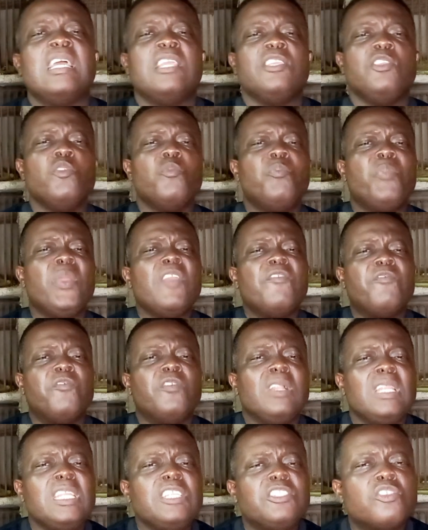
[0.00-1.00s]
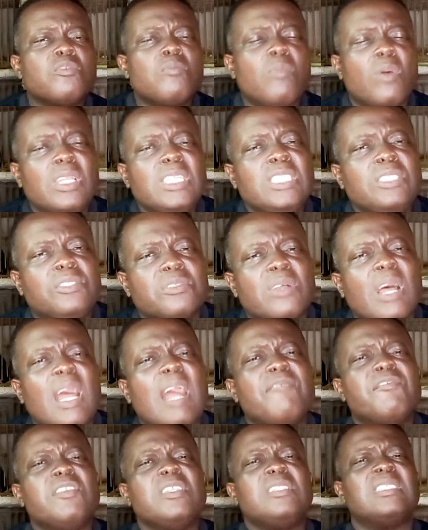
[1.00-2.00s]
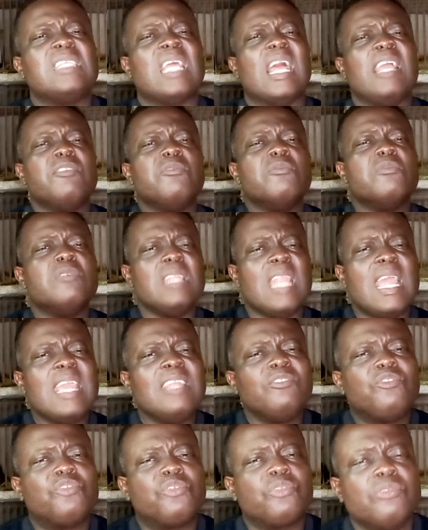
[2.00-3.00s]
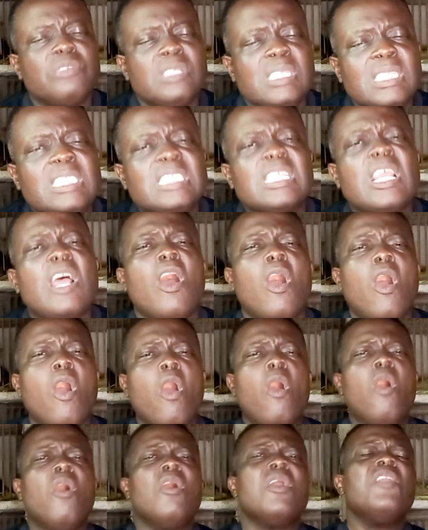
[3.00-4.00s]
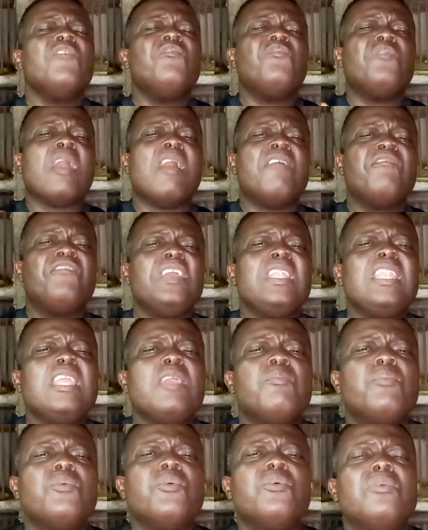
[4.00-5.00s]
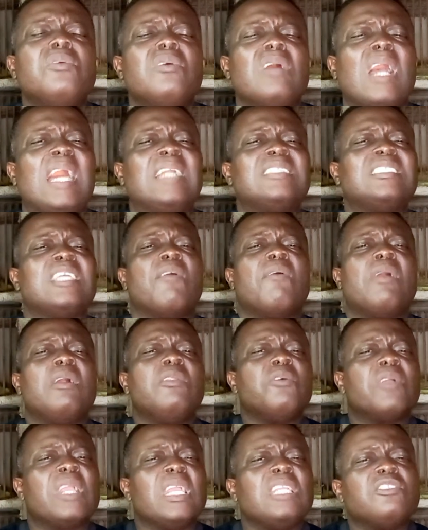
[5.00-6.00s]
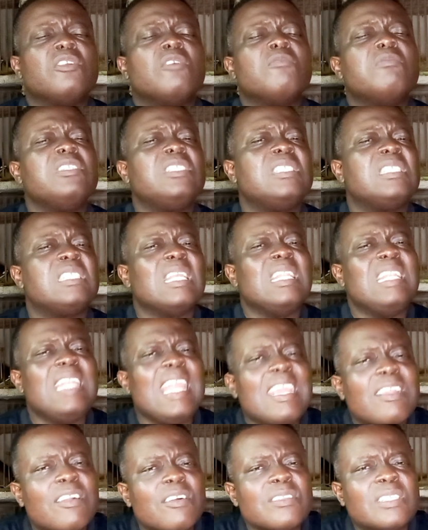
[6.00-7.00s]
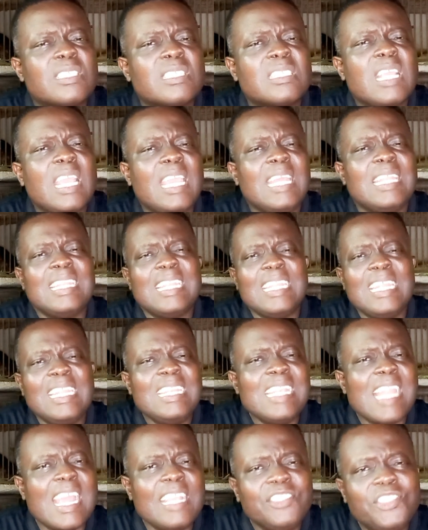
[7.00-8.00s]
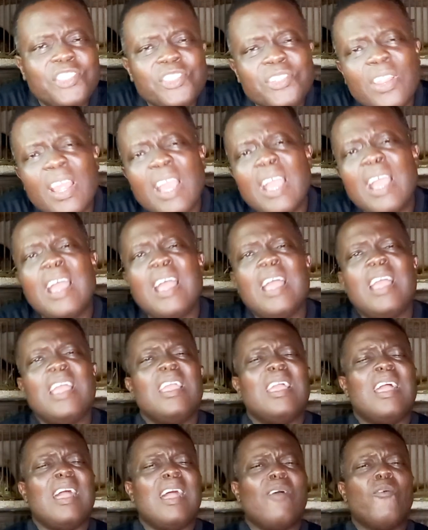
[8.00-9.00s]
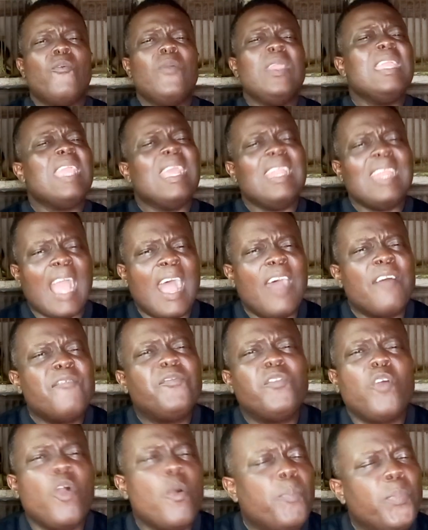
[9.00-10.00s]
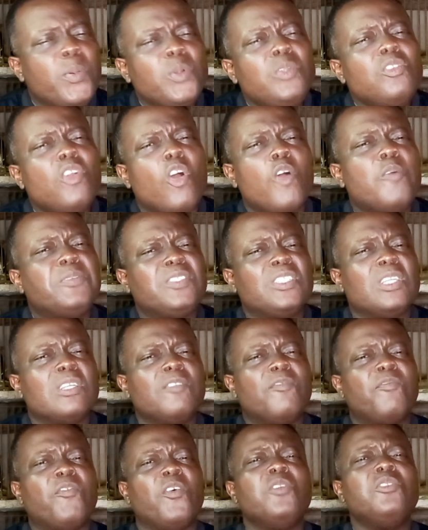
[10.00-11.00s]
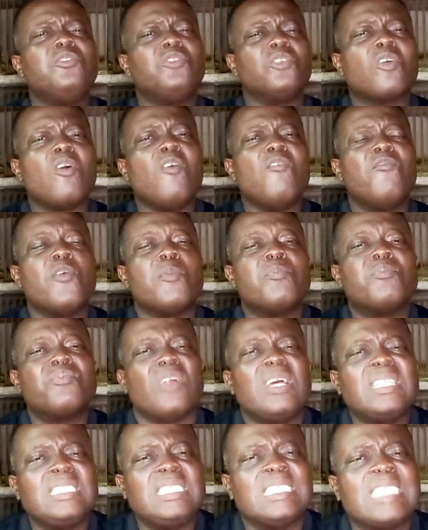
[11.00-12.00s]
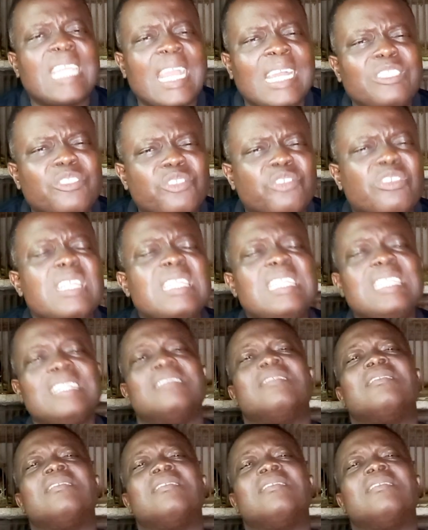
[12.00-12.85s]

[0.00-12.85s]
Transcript: You pay little money to have it and you learn through it. Or if you are available at our location, which is in Lagos, in Nigeria, we have open option for you to come for practical training,